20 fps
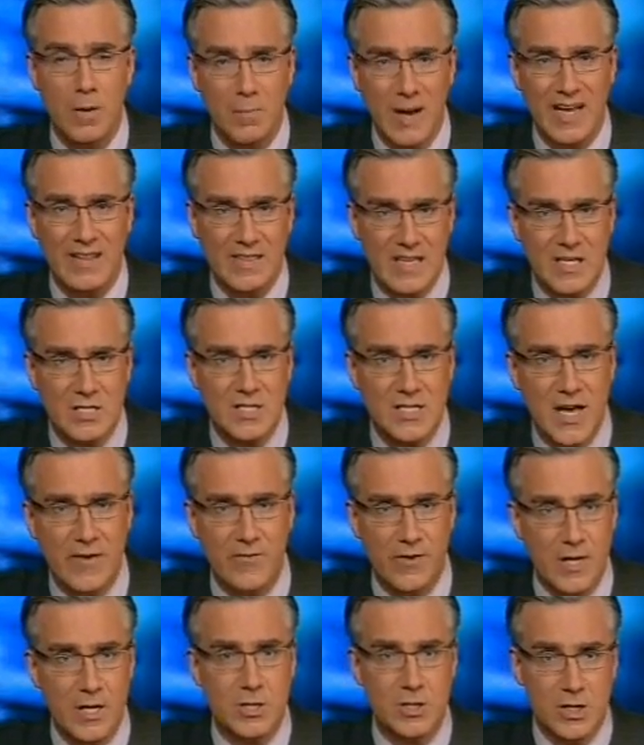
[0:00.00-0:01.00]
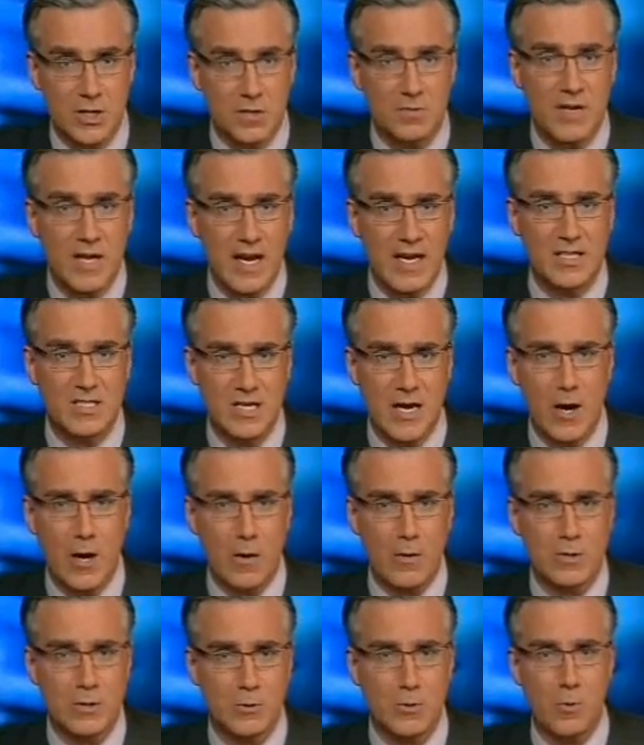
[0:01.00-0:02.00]
By this definition, the leading
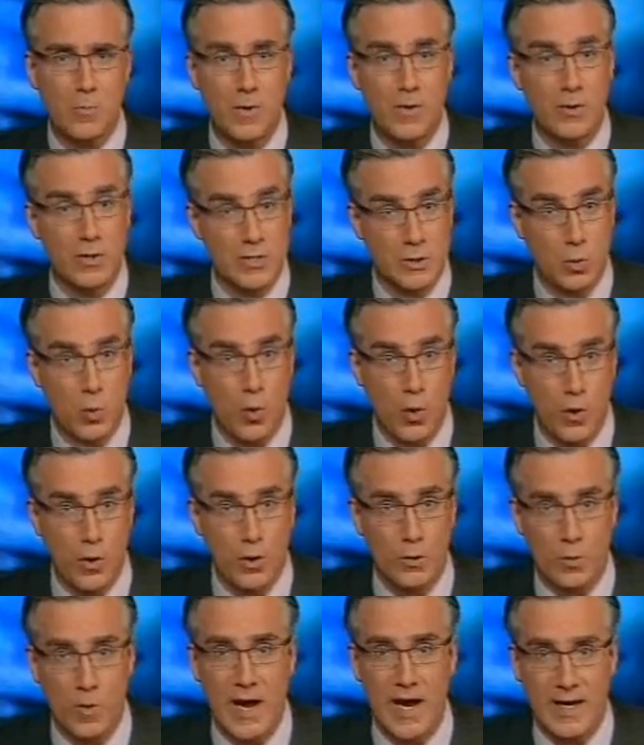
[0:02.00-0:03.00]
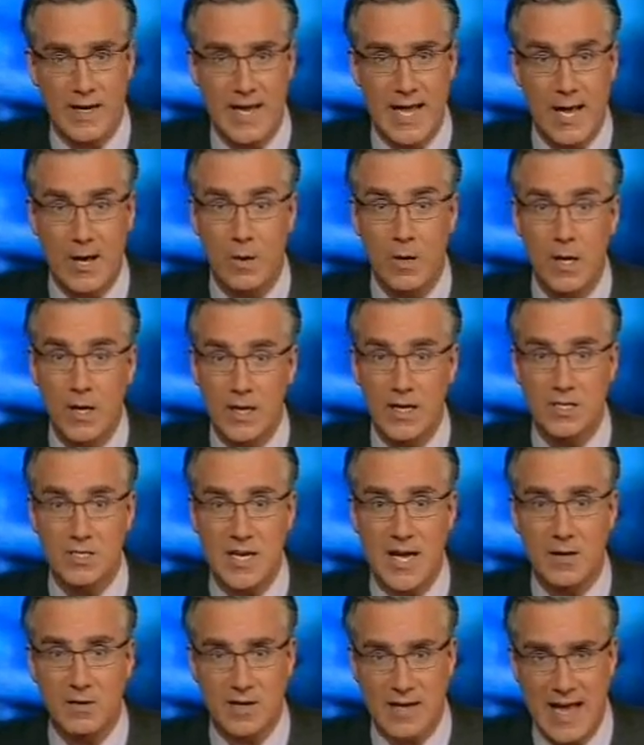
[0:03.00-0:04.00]
terrorist group in this world right now
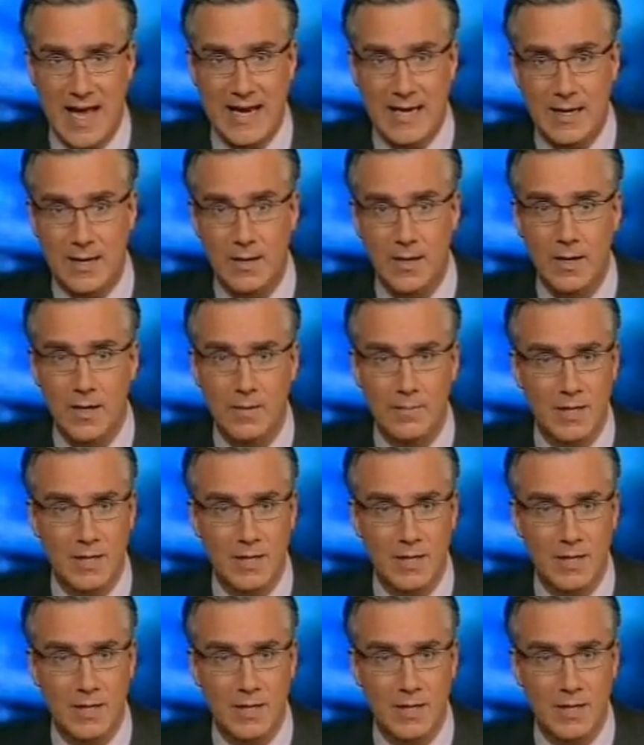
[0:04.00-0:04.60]
is Al-Qaeda,